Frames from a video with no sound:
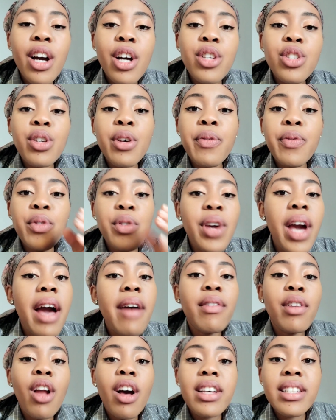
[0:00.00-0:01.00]
So if you
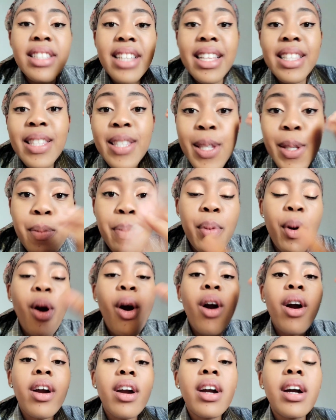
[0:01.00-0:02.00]
have lost that
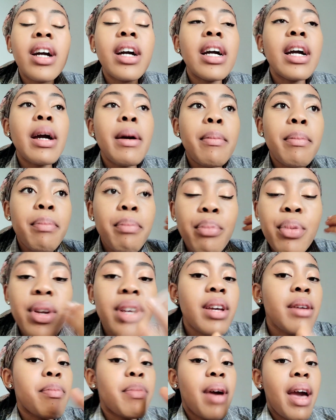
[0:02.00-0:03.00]
spark, bring
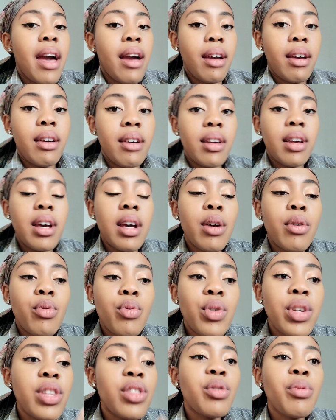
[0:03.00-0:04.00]
it back.
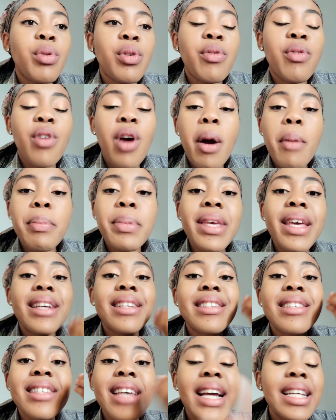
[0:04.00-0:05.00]
Read the Word of God. Be
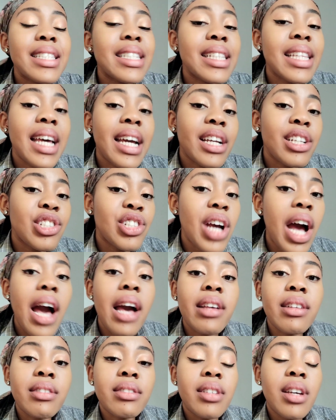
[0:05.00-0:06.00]
excited like a
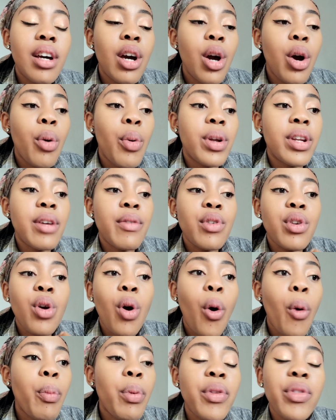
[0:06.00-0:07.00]
child. Whenever you
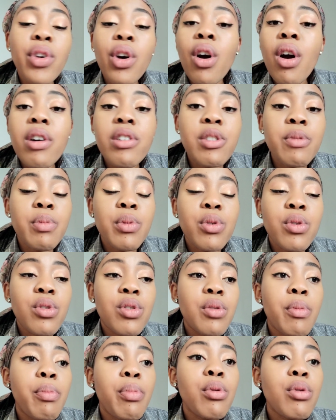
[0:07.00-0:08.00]
open the
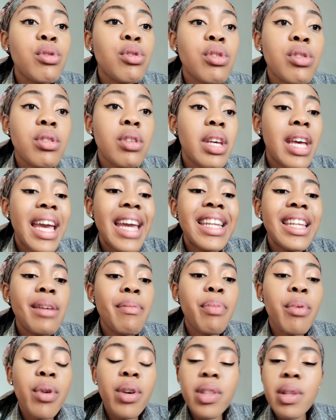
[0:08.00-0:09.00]
Gospels, the books, any
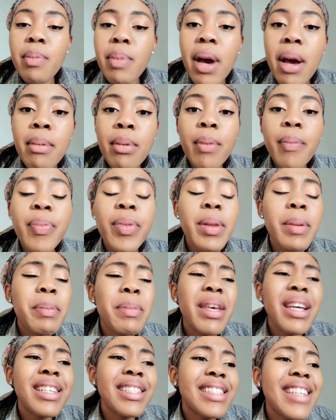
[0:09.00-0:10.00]
book in the Bible,
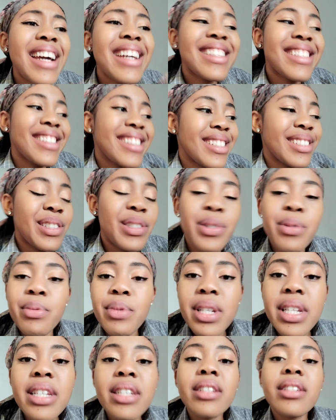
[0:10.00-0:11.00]
be excited to
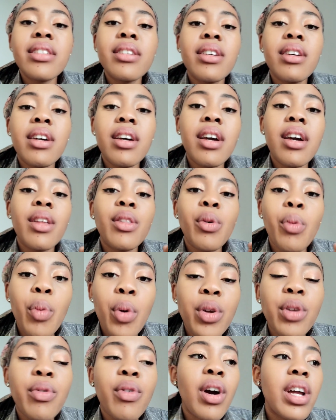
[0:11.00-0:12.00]
read the
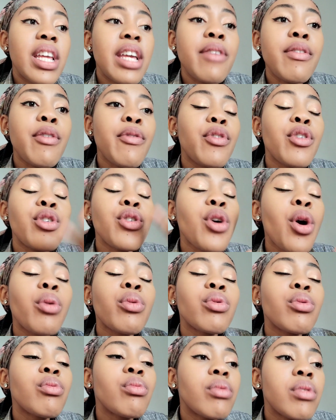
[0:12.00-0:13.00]
Word of God. Even if you
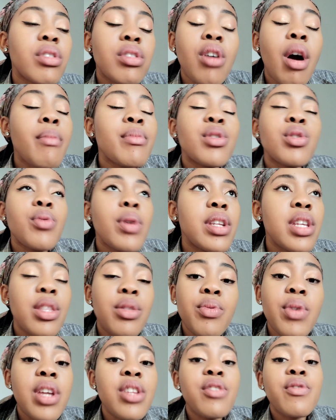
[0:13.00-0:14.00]
know Psalms
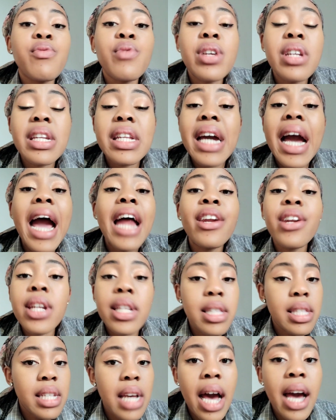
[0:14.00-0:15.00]
twenty-three and you've read it a
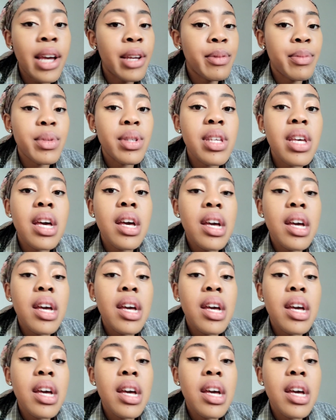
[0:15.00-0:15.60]
hundred times,